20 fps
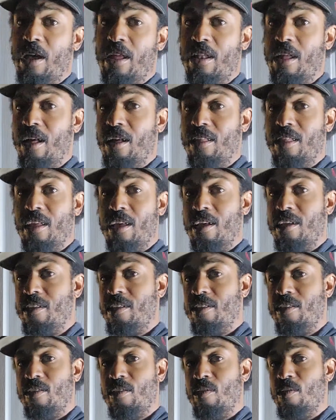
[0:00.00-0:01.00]
knock that.
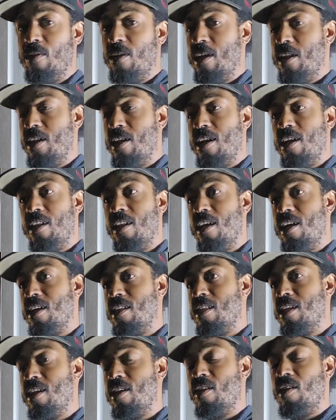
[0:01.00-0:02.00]
You cannot
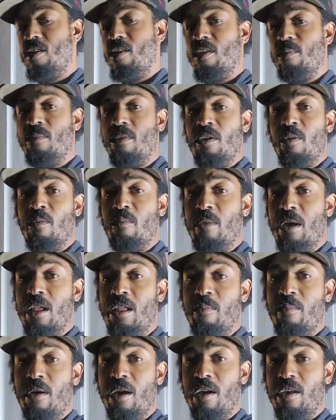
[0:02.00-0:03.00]
knock that at all. Up there with
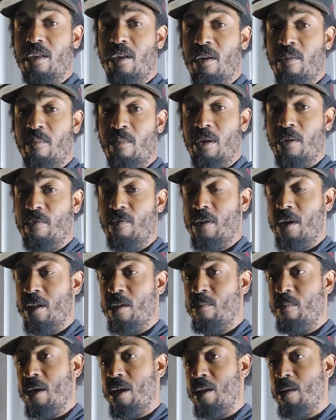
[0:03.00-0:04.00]
Manny Pacquiao. Big fan
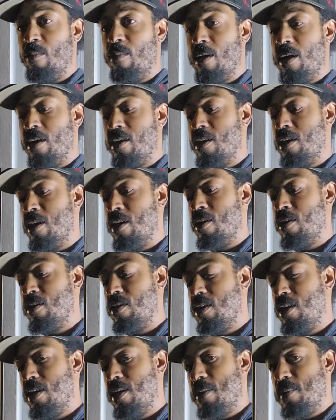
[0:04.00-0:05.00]
of Manny Pacquiao.
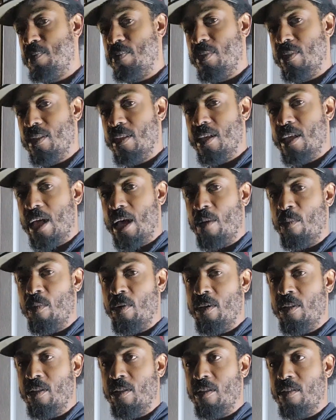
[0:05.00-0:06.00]
I
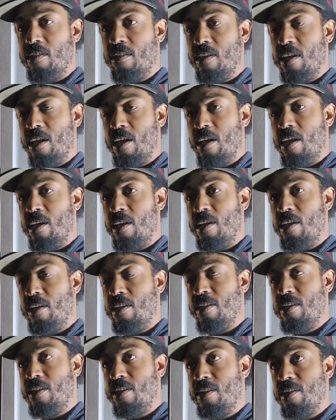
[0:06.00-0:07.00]
wouldn't say
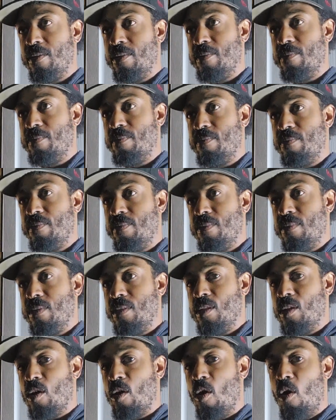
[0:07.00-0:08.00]

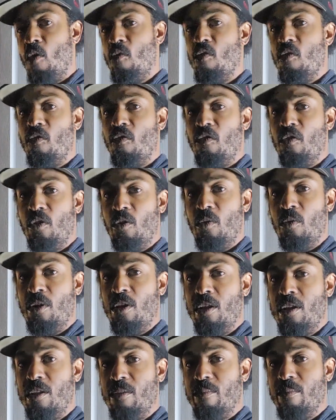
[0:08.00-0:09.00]
over
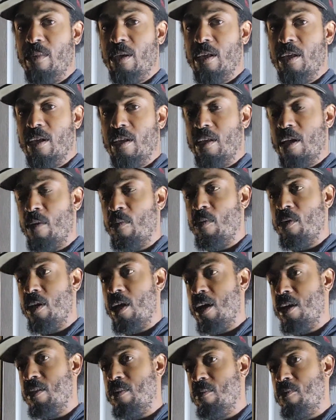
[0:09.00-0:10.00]
Floyd because
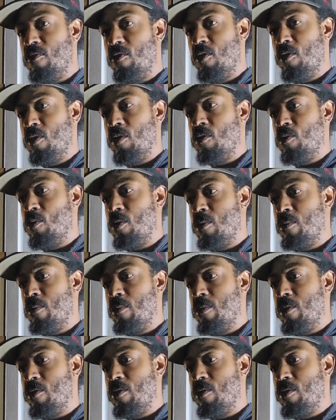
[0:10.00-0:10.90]
Floyd is one